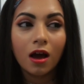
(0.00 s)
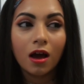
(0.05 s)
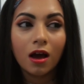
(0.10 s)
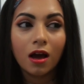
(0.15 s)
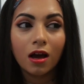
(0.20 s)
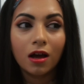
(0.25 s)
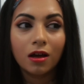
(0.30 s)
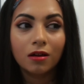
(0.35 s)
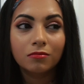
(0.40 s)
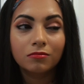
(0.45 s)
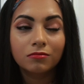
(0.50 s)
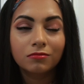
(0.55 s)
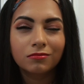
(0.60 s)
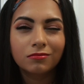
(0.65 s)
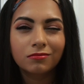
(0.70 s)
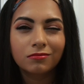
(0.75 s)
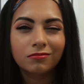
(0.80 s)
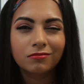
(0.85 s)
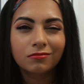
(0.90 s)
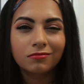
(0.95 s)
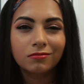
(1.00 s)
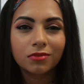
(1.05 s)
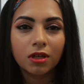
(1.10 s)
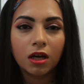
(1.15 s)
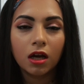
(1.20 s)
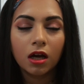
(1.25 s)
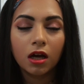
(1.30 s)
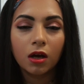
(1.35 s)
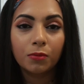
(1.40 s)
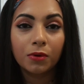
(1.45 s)

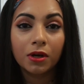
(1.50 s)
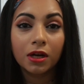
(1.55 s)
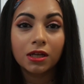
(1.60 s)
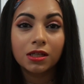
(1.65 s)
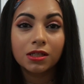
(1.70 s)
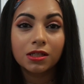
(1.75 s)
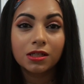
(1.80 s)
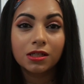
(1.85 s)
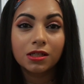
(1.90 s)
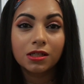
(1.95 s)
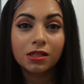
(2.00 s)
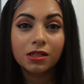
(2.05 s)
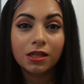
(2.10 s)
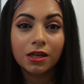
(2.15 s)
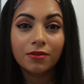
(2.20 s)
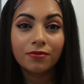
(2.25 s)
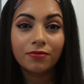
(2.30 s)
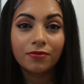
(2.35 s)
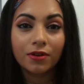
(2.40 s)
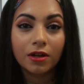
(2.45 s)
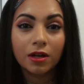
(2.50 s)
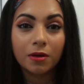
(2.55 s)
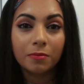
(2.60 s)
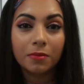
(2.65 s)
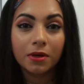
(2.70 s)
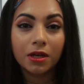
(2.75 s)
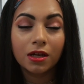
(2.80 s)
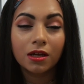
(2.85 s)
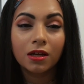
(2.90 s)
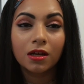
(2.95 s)
When I did
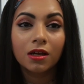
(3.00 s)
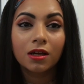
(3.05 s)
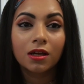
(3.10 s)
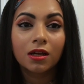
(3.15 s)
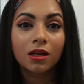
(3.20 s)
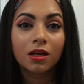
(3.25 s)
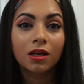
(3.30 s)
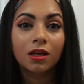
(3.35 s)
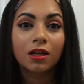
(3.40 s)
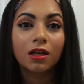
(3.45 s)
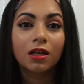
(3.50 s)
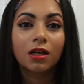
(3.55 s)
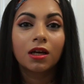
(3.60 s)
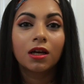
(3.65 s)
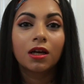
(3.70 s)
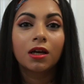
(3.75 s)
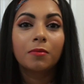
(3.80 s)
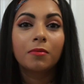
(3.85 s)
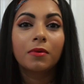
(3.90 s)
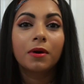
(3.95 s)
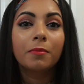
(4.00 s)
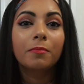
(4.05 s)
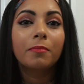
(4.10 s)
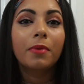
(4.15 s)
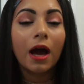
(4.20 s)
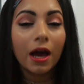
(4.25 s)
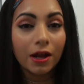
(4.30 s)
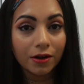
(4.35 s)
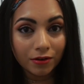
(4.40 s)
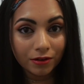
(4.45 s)
film it, my
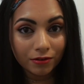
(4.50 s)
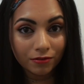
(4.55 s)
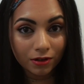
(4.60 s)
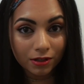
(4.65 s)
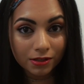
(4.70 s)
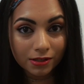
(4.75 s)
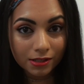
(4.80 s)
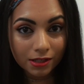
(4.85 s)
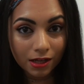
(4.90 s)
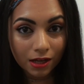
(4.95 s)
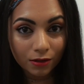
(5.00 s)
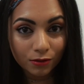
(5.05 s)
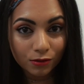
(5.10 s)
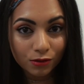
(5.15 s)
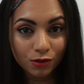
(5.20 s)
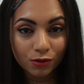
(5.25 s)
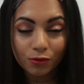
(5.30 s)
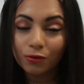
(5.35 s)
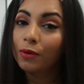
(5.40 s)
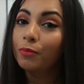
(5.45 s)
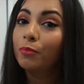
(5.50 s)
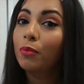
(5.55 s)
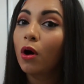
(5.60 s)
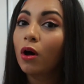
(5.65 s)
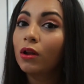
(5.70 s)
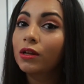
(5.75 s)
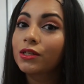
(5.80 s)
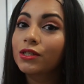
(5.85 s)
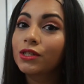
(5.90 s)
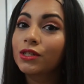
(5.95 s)
battery runs out, so
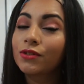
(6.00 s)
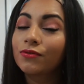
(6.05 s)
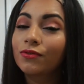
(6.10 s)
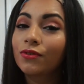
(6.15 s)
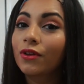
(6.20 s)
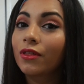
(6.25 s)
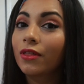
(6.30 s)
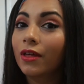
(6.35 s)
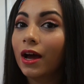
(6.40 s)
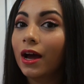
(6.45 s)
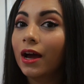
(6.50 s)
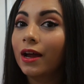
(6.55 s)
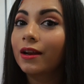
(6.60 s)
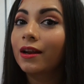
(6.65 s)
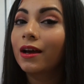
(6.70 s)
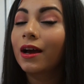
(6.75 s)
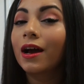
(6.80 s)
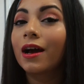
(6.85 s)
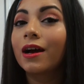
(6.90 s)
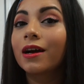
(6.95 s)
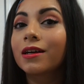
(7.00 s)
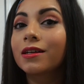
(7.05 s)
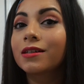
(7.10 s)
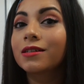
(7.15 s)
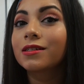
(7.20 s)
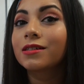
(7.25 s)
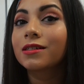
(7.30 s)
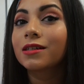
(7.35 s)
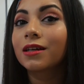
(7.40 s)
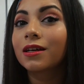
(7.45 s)
apologies for that,
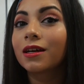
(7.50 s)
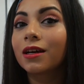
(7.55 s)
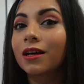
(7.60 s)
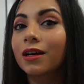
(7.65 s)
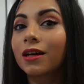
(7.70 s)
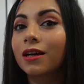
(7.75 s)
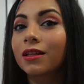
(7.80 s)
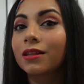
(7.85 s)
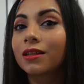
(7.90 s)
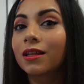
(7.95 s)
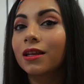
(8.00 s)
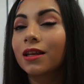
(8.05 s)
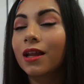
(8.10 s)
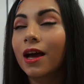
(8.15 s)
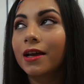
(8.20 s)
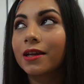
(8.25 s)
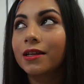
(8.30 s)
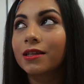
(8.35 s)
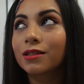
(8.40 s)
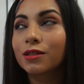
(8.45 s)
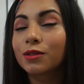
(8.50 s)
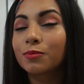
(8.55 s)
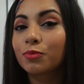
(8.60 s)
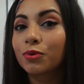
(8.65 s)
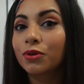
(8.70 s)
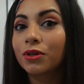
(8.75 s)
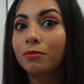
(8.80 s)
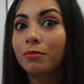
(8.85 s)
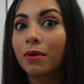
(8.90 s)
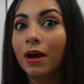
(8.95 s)
and the lighting's
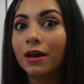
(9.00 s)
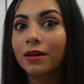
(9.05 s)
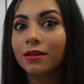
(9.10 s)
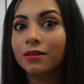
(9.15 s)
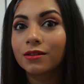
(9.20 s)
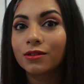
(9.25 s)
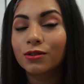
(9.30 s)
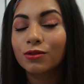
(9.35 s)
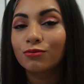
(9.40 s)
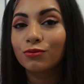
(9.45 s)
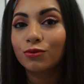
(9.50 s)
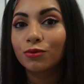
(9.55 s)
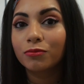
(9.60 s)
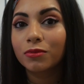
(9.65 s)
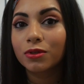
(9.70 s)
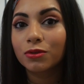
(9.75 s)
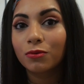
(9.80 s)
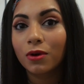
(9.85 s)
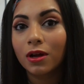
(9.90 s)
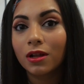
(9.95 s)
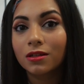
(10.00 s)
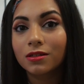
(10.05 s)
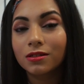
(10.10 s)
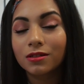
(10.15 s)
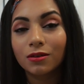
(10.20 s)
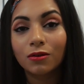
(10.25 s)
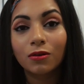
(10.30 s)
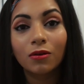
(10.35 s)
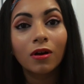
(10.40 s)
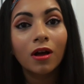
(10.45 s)
pretty bad in this room as well,
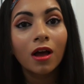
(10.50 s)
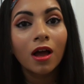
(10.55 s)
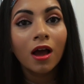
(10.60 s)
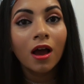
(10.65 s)
so